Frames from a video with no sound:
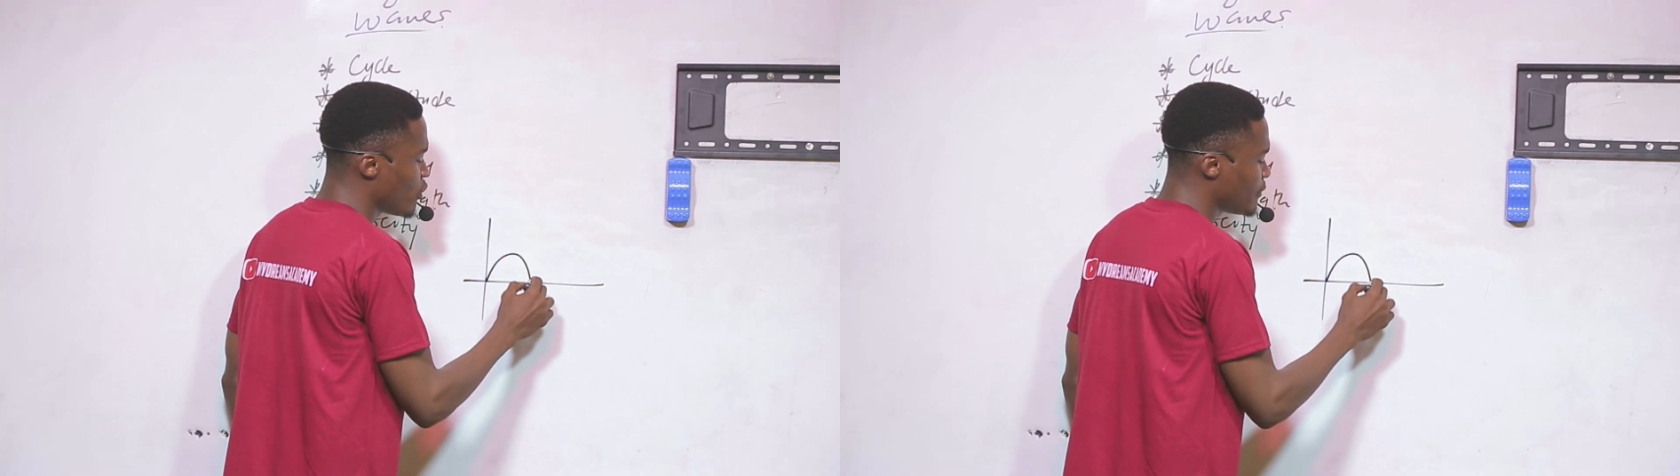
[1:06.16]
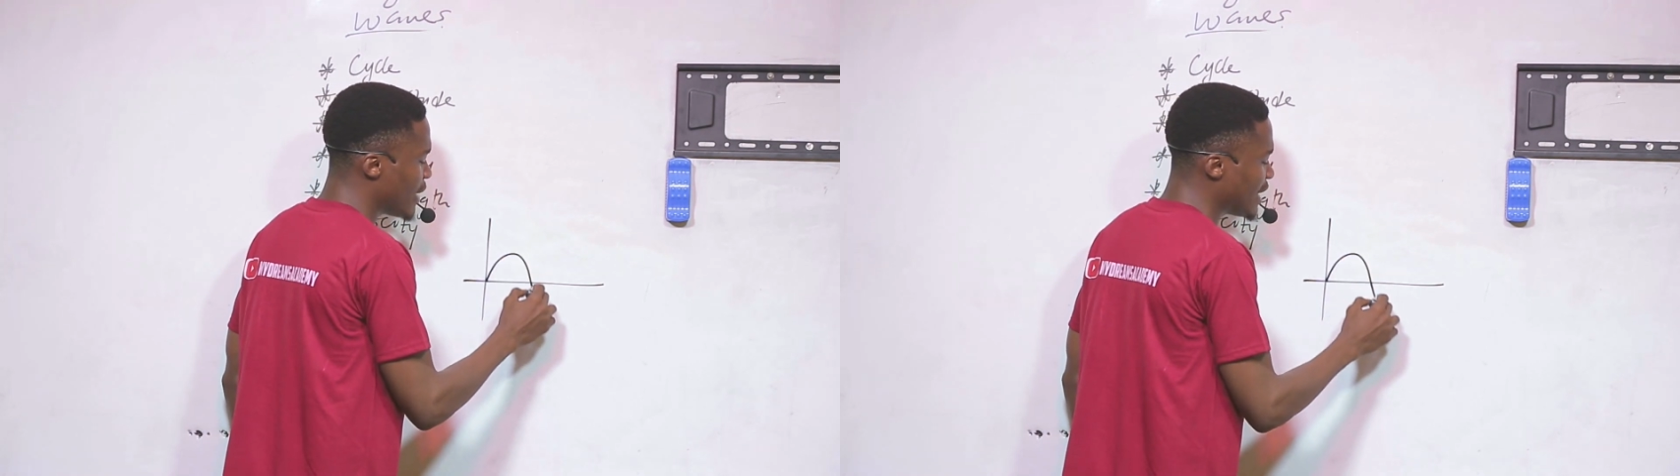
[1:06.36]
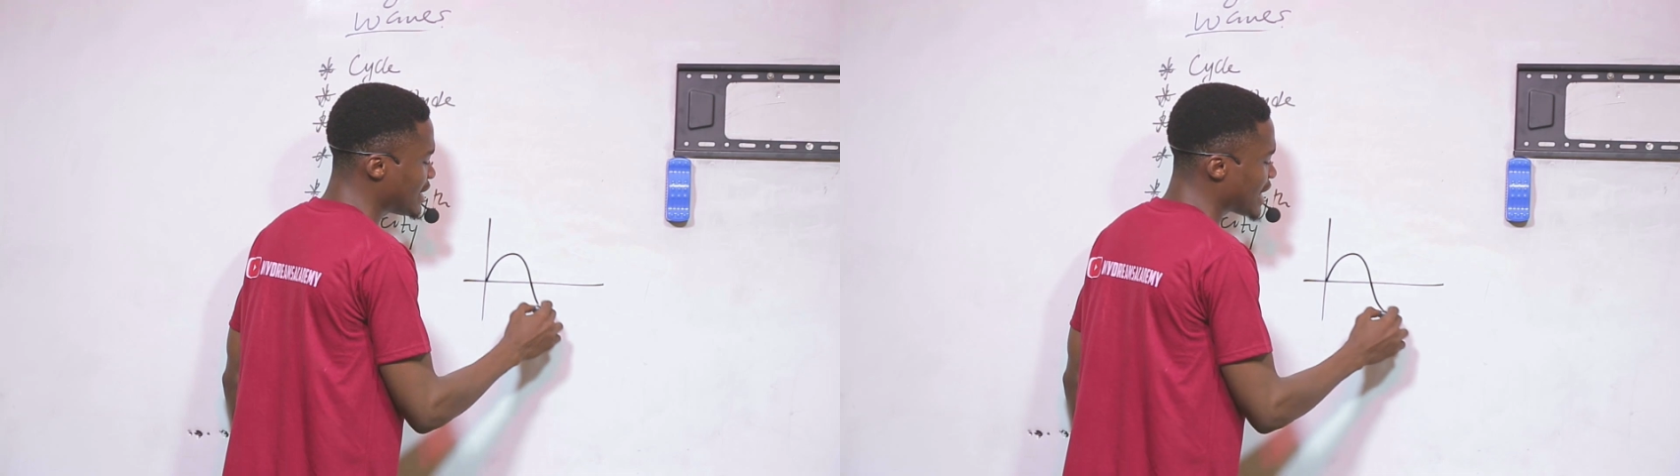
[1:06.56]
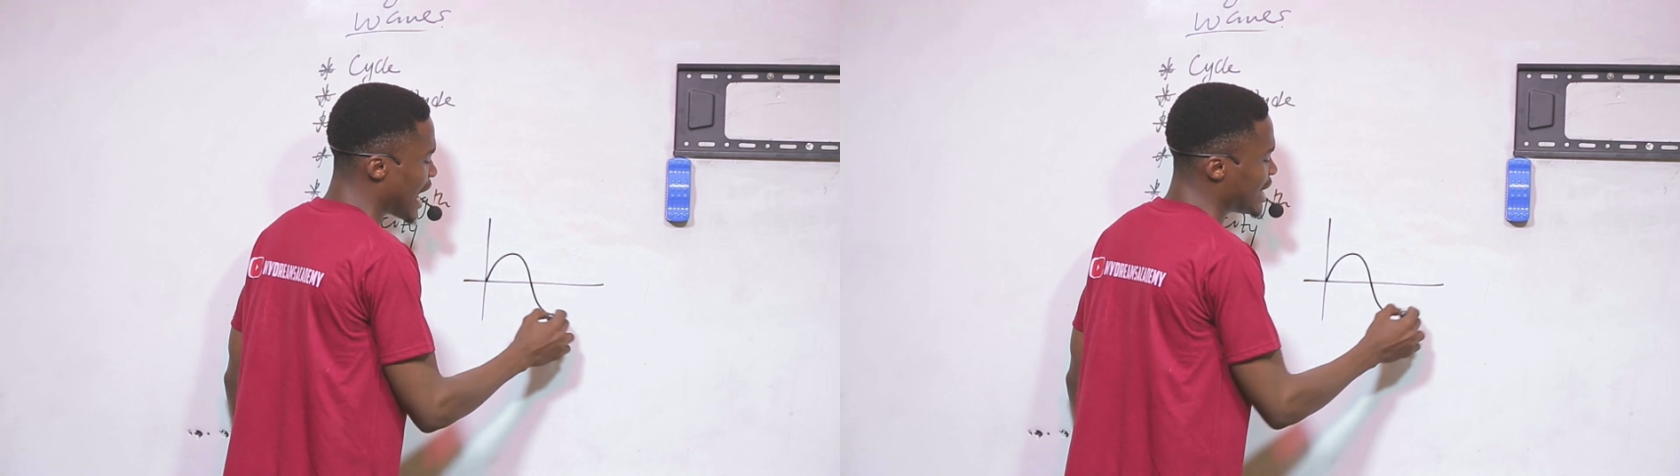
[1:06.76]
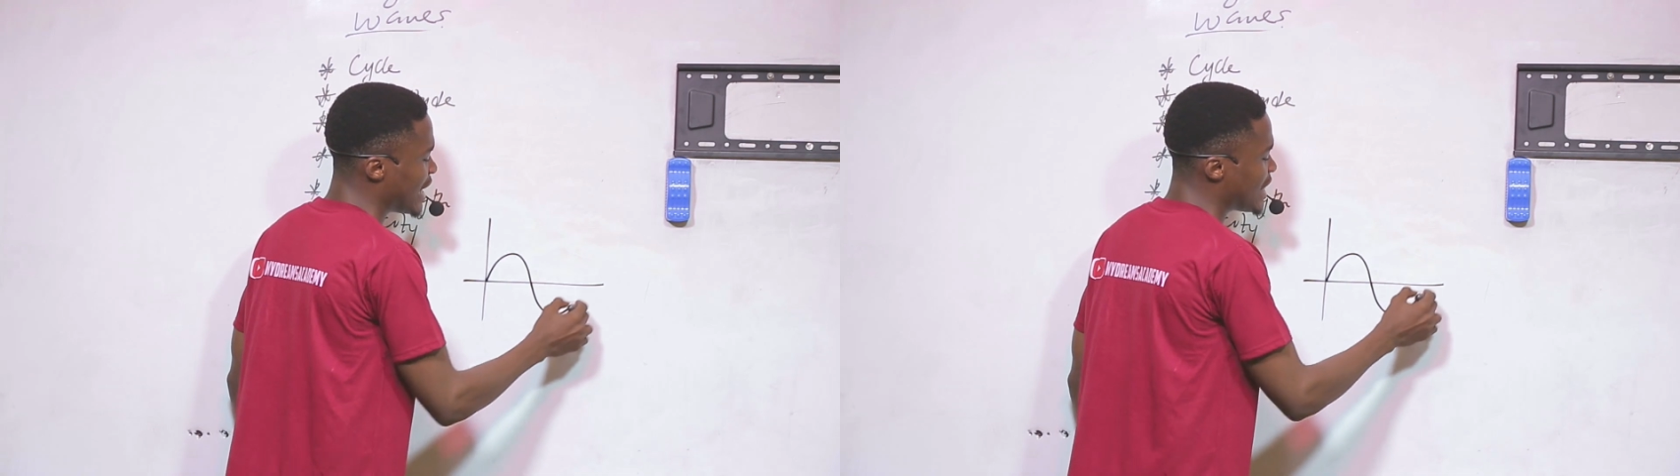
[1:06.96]
up
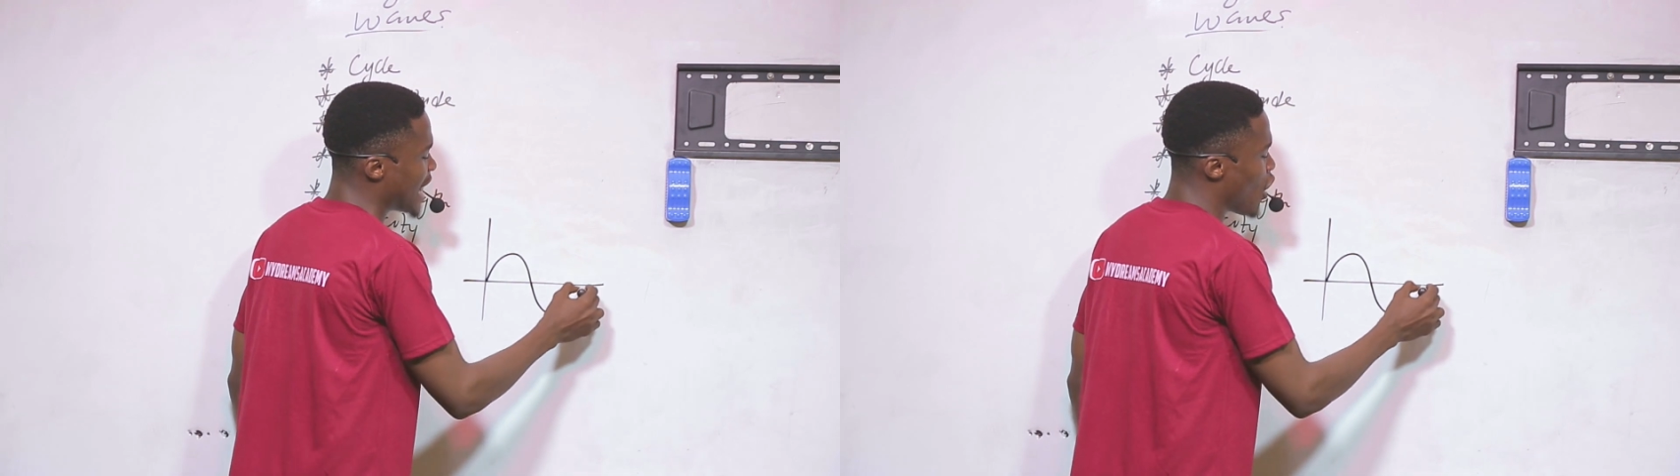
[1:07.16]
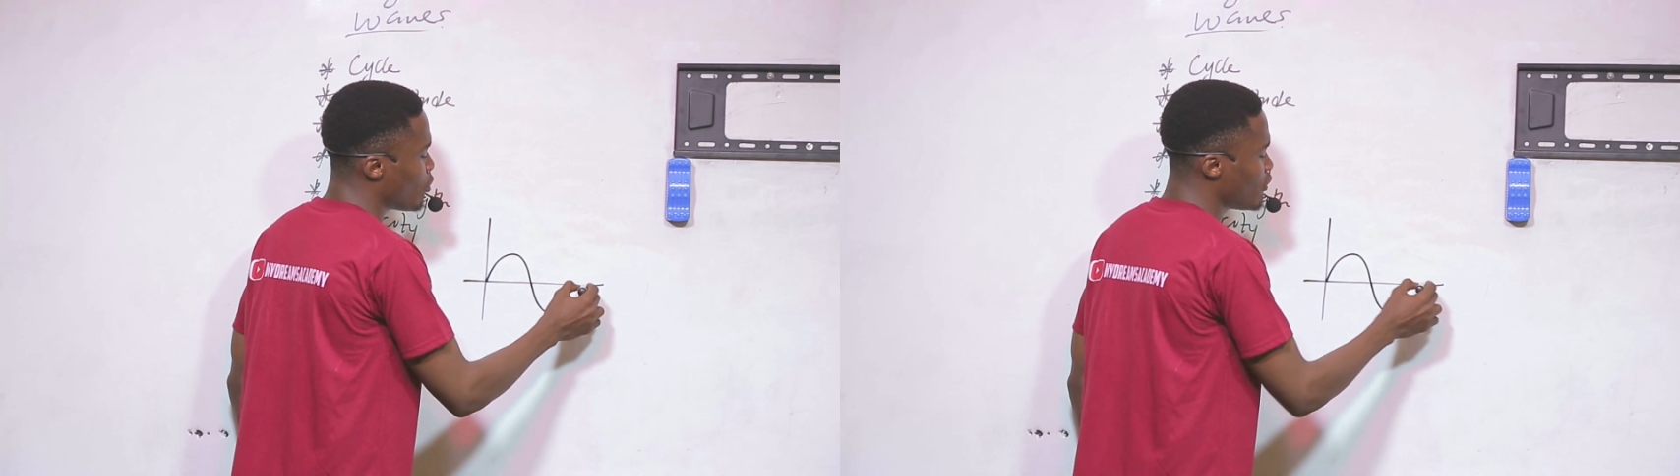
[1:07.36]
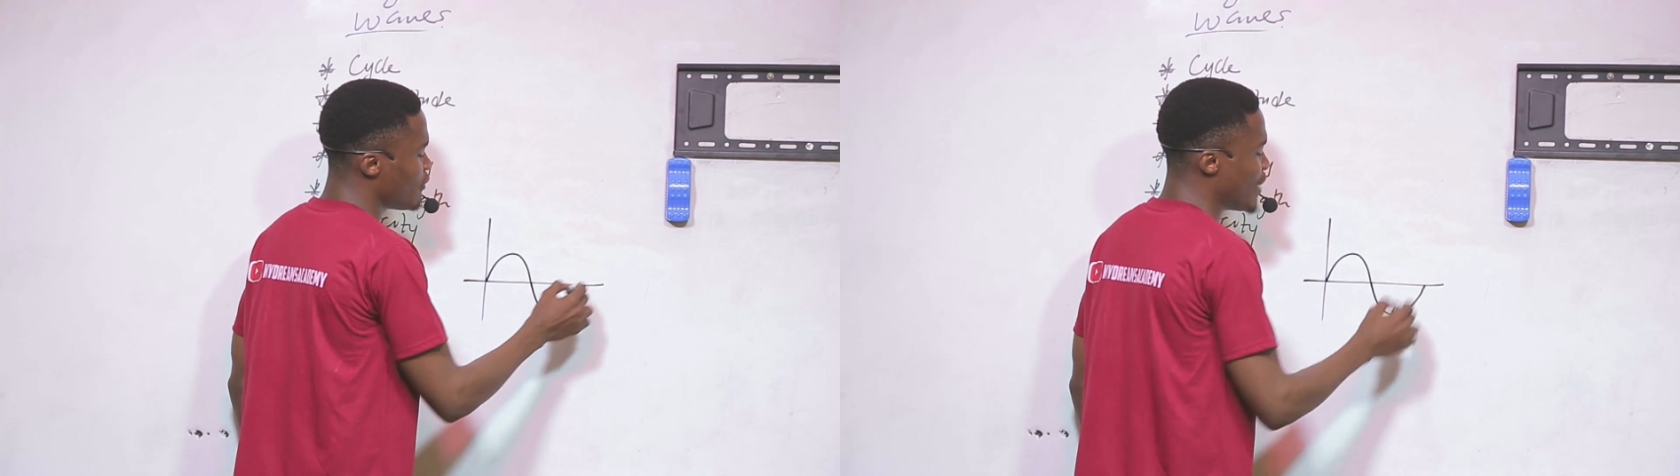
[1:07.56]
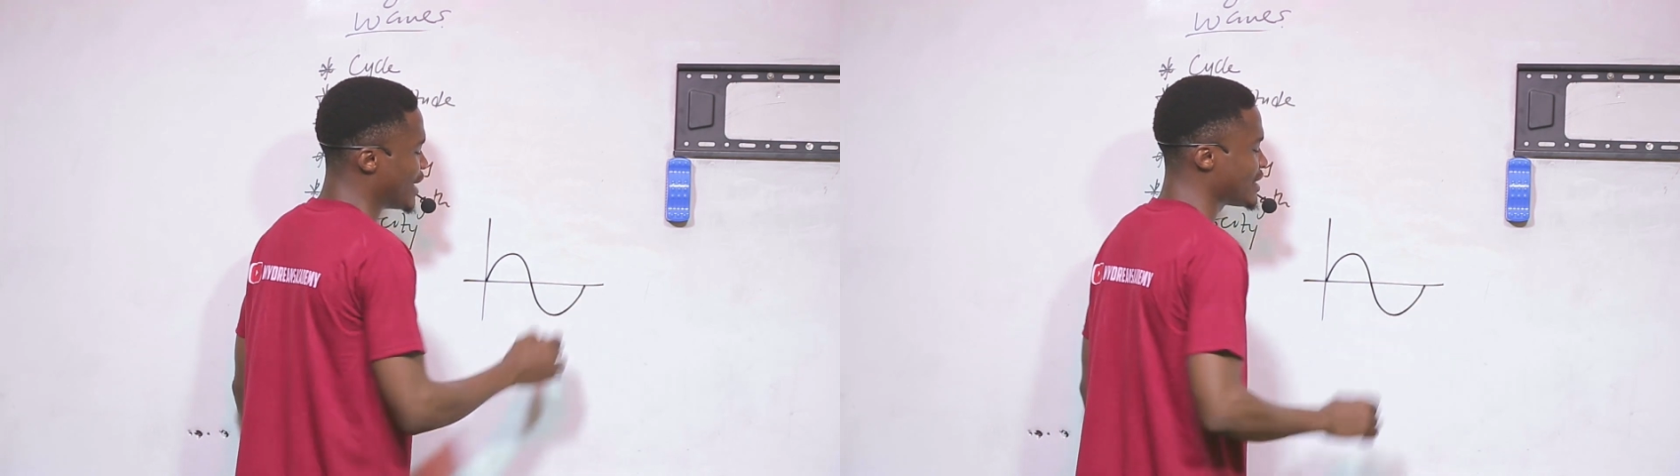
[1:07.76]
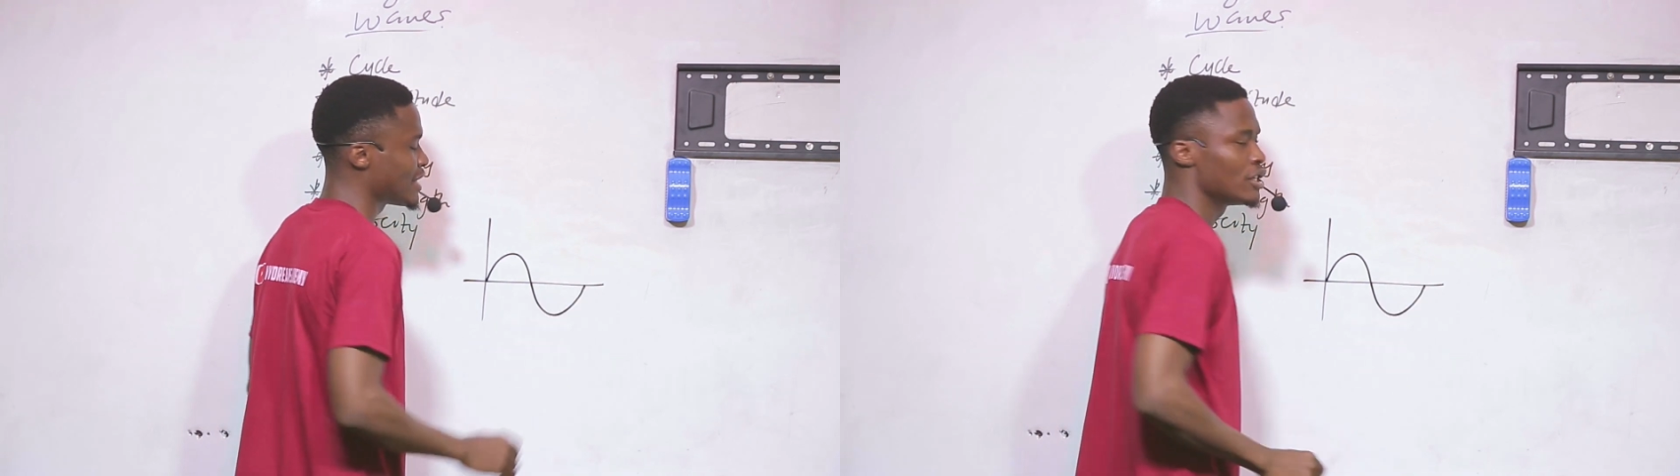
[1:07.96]
movement and a down
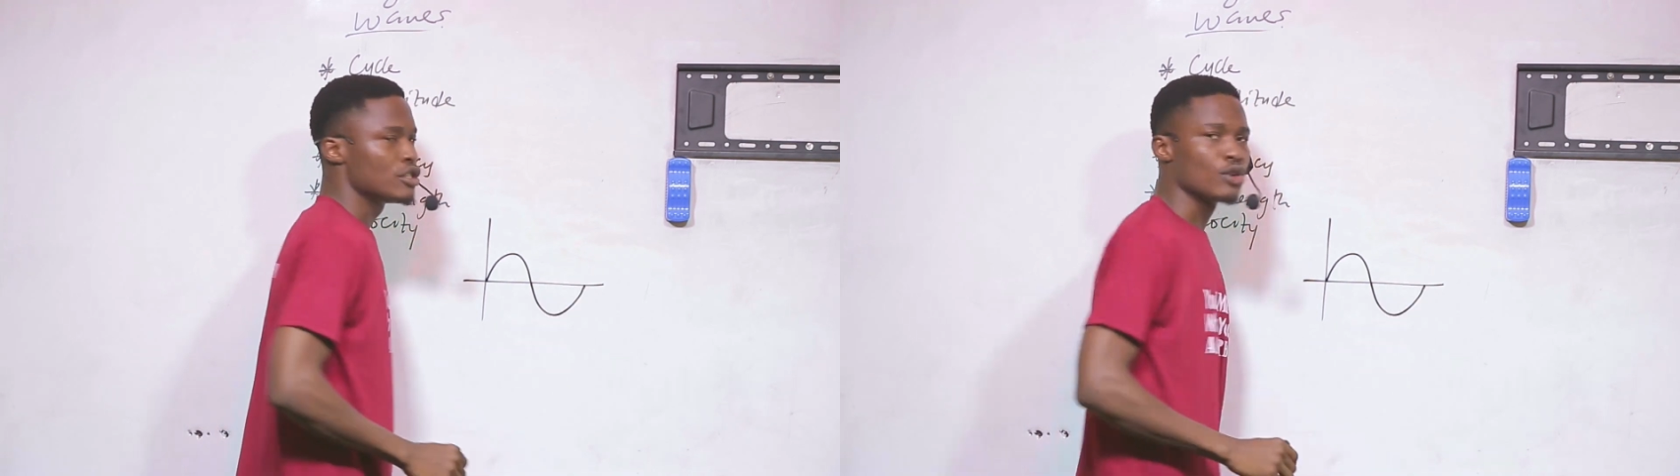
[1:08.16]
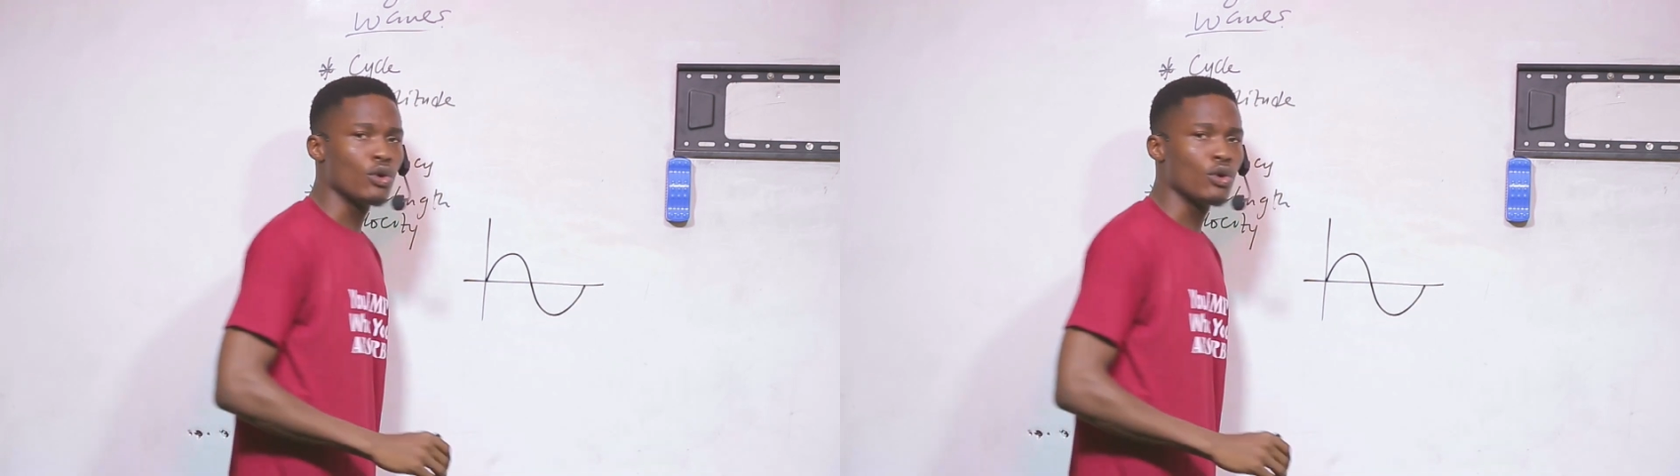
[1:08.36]
movement.